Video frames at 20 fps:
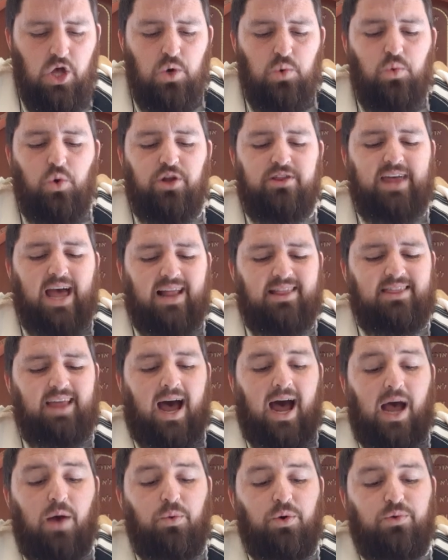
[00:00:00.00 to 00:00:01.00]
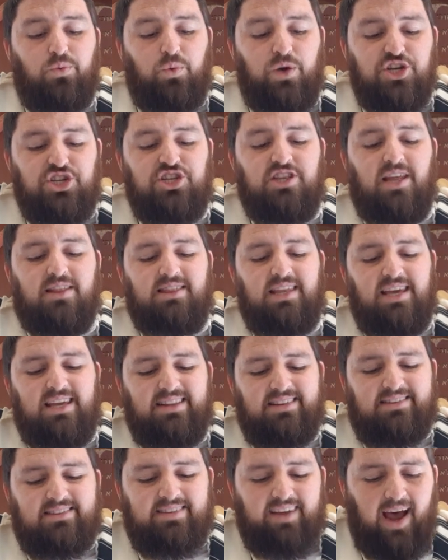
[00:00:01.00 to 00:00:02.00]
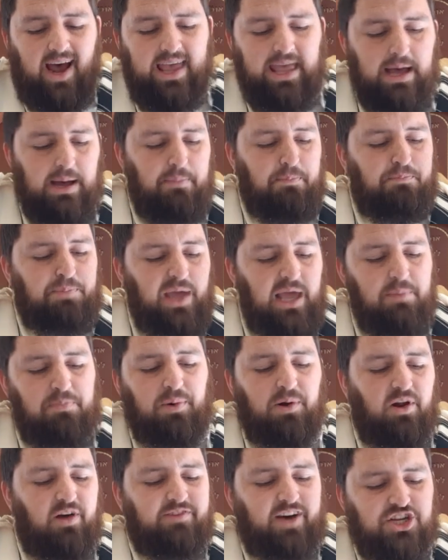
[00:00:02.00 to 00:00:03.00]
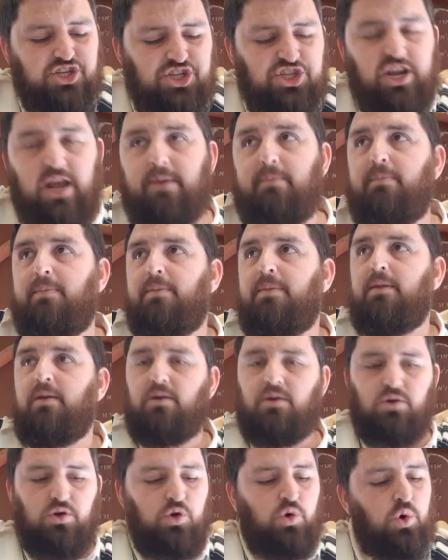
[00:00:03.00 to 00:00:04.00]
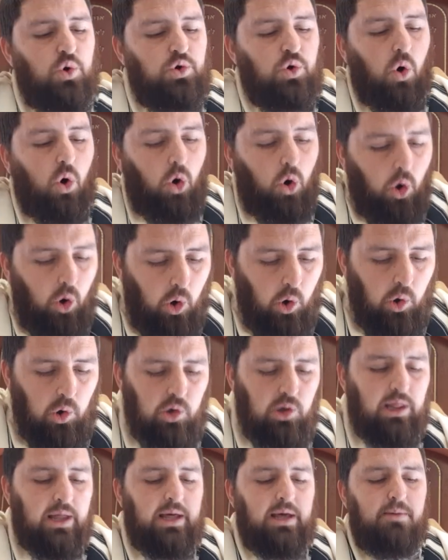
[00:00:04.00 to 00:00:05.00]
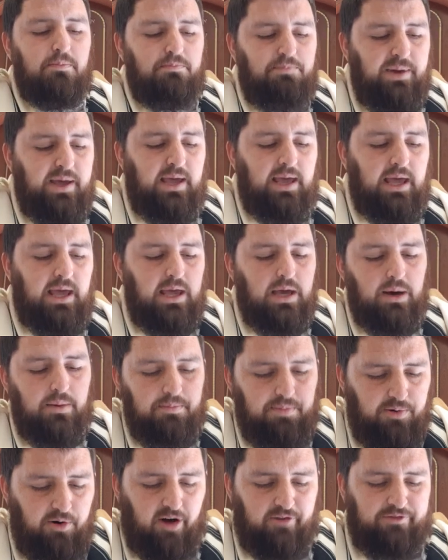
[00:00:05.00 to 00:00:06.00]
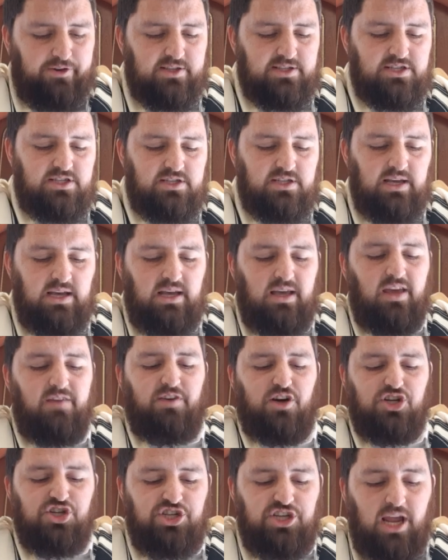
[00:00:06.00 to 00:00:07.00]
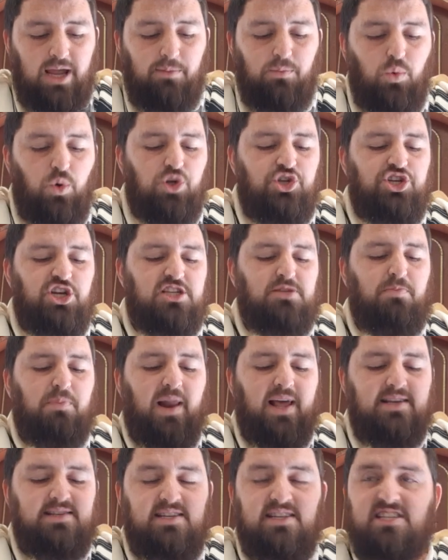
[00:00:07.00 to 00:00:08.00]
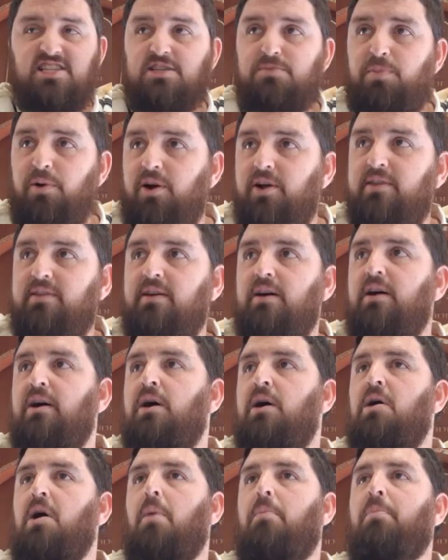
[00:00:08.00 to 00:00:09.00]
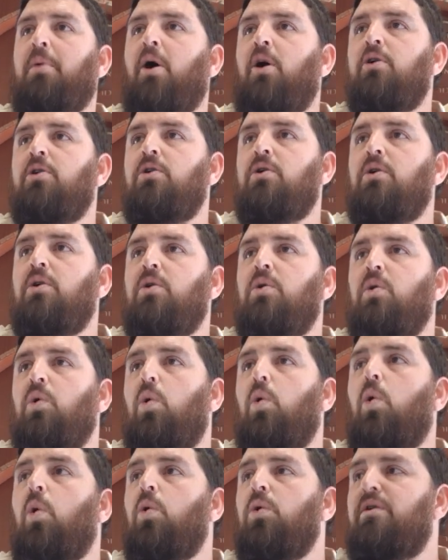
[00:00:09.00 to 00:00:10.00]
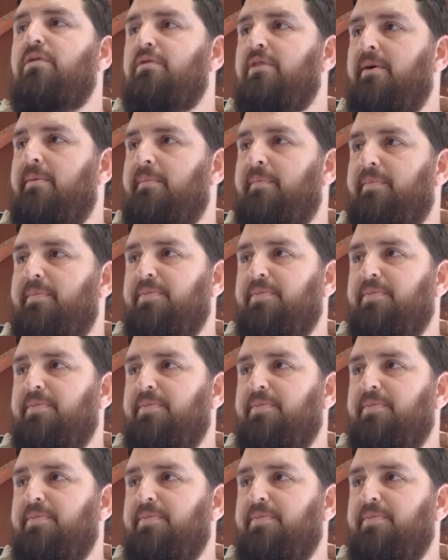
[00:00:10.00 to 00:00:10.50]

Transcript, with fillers: Would that I would wish that the entire people of Hashem could all be prophets, if Hashem would just place his spirit upon all of them.